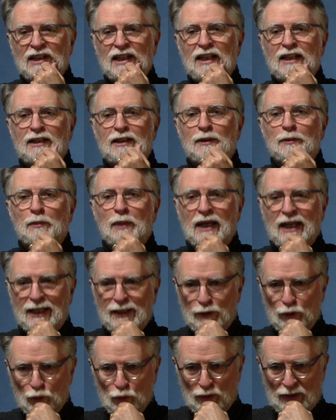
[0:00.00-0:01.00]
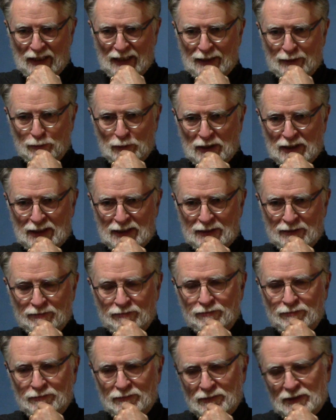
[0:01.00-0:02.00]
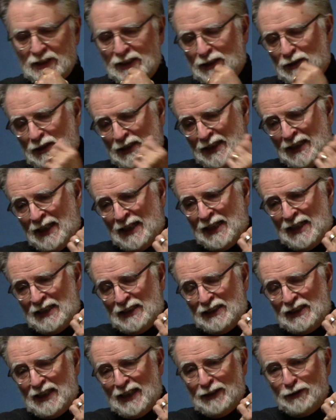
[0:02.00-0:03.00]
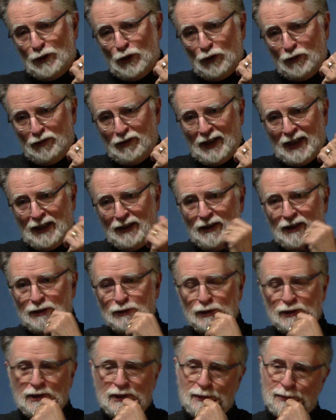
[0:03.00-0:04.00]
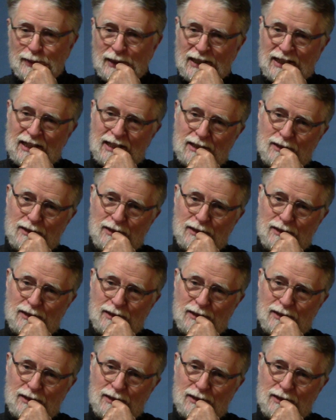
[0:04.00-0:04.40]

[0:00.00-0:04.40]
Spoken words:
He can pay you that money." Clearly, she had no faith I was going to pay